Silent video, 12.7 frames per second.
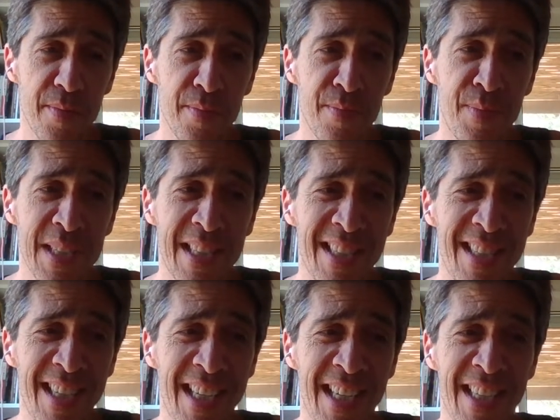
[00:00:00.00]
But the
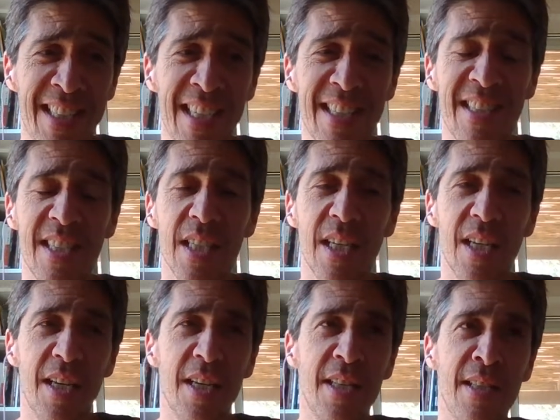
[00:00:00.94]
thing is that
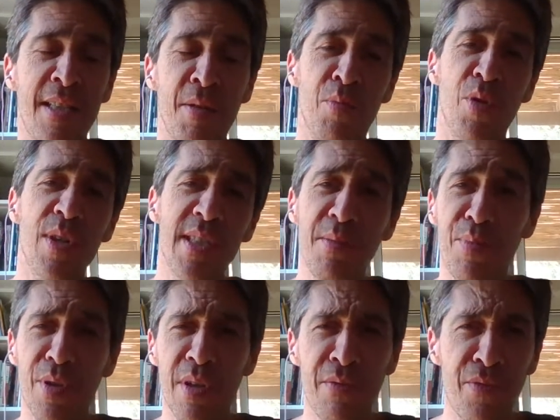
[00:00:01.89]
the most
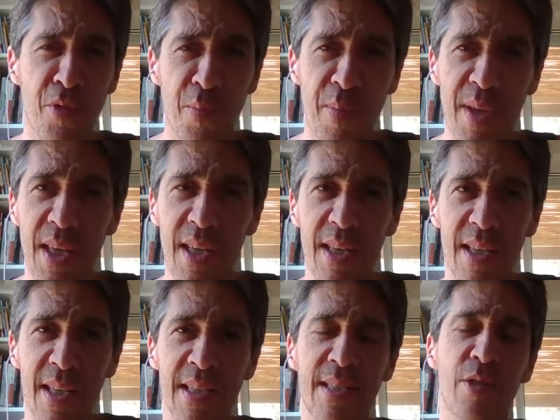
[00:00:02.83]
important for me
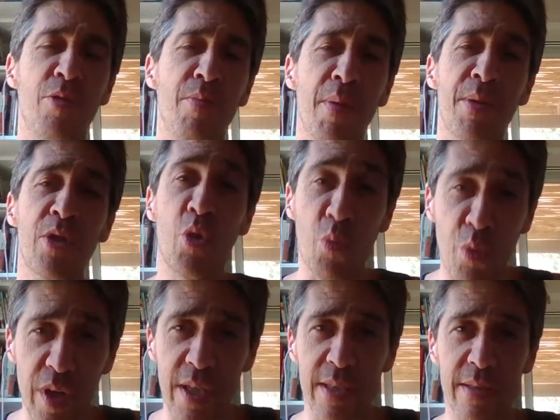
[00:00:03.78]
is to remember to
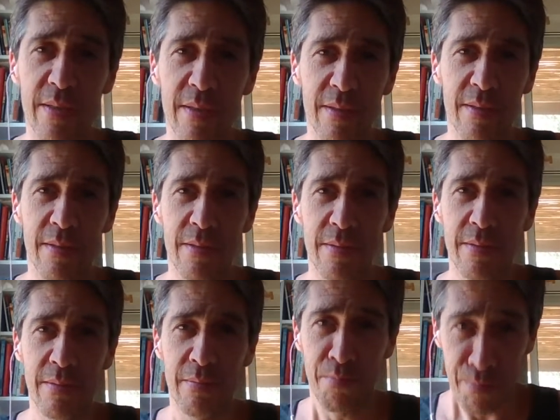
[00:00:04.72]
breathe.
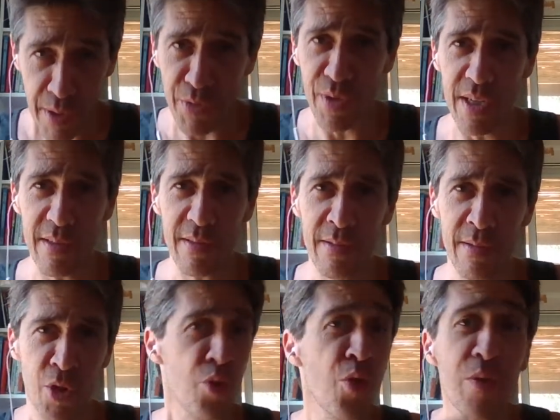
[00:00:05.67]
Period.
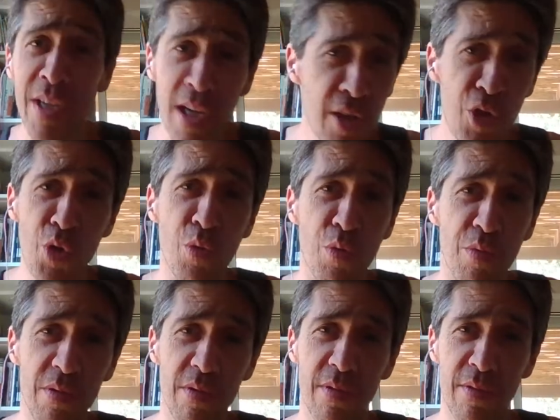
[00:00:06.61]
Not to tell you
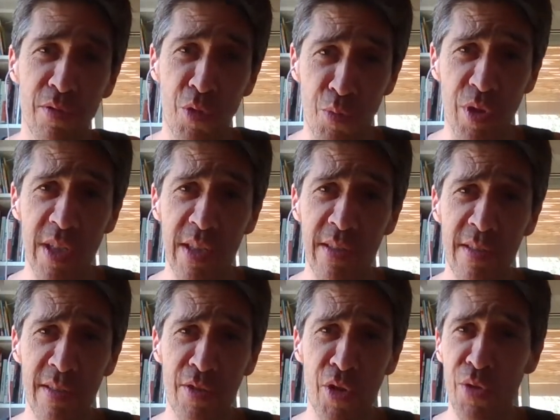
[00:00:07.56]
to breathe,
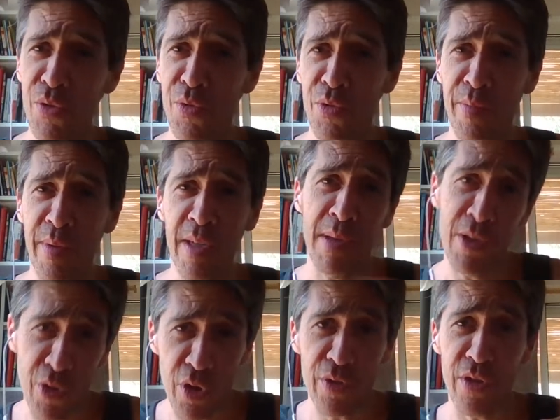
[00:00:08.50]
not to remind my
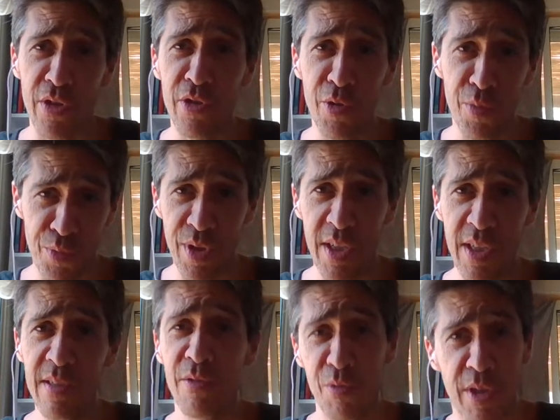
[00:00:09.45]
daughter to
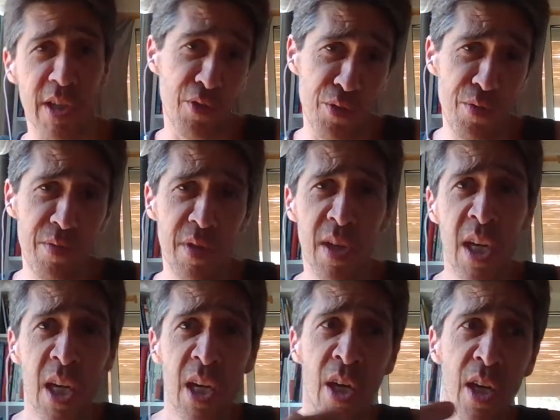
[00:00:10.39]
breathe, which I do,
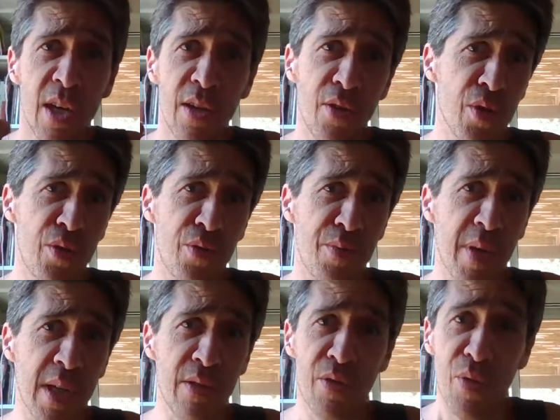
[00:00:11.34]
not to
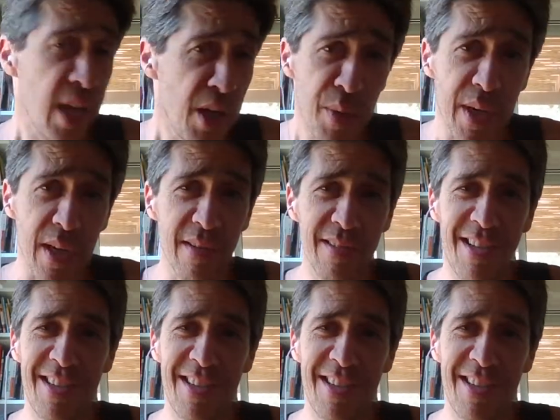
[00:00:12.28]
remind to anyone.